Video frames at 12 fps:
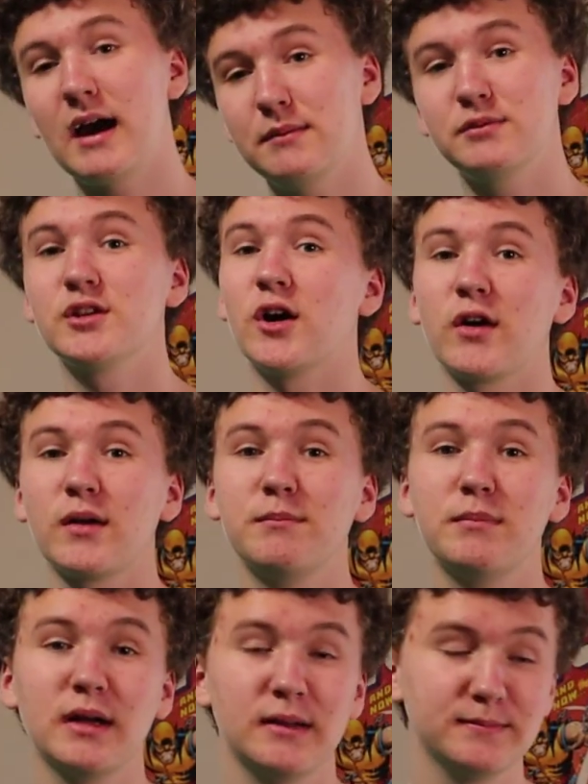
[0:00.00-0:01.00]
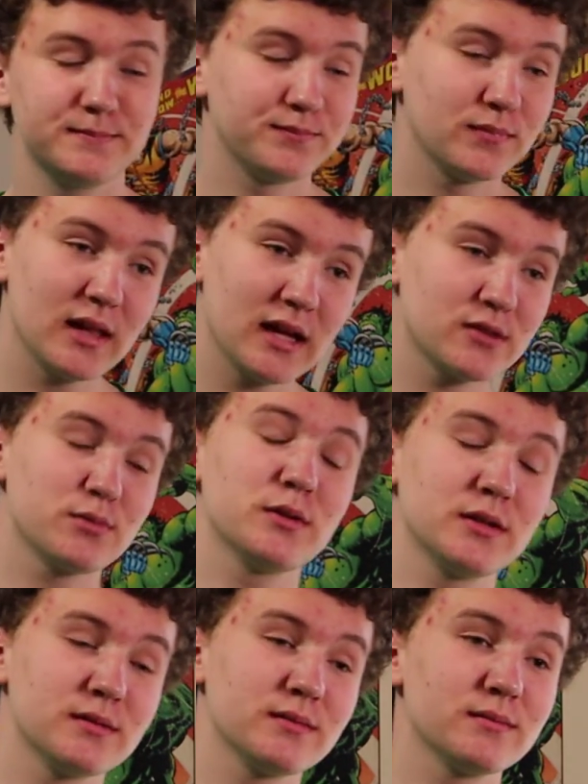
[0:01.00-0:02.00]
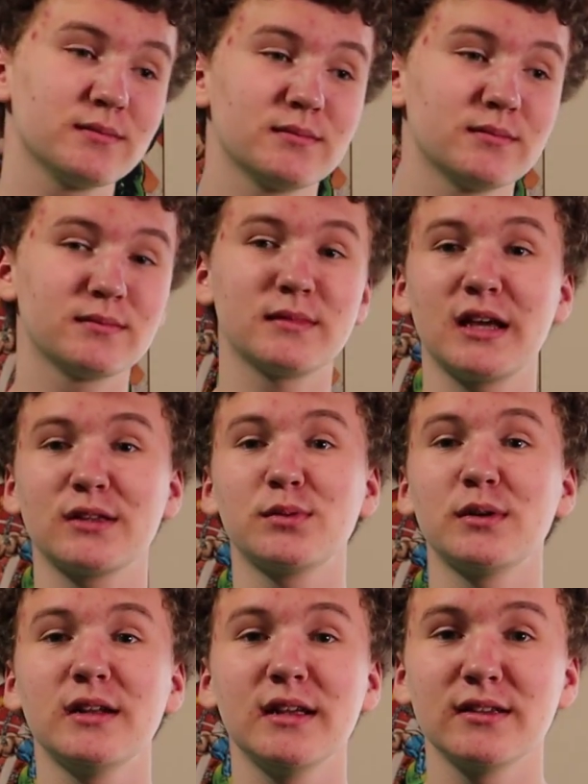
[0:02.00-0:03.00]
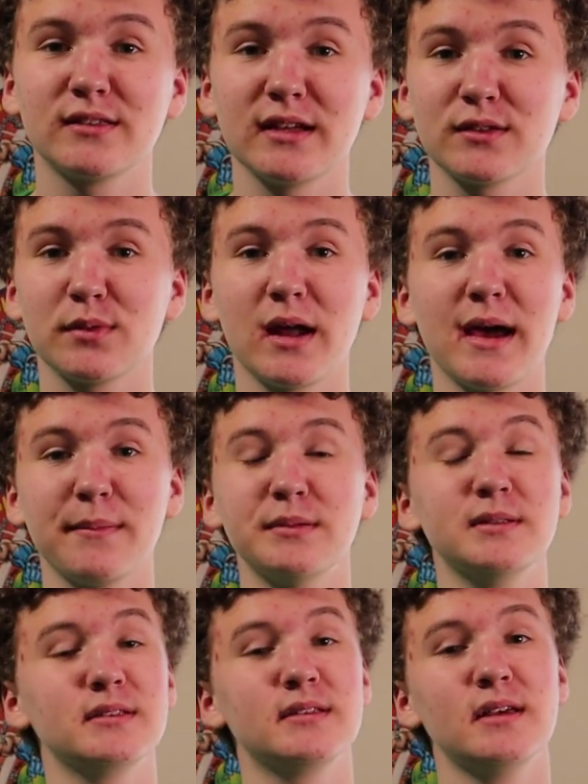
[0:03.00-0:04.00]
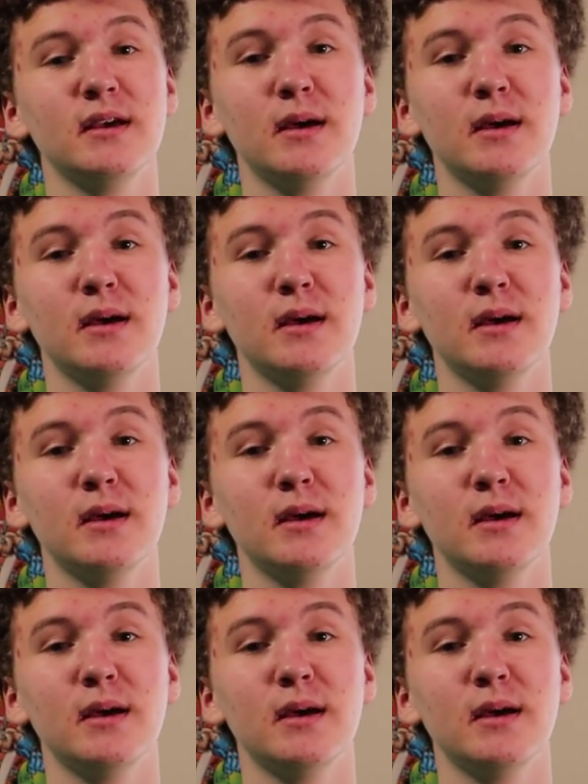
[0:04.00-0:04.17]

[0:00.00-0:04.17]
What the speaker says: I'm sorry, but that's what it is. That's what happens.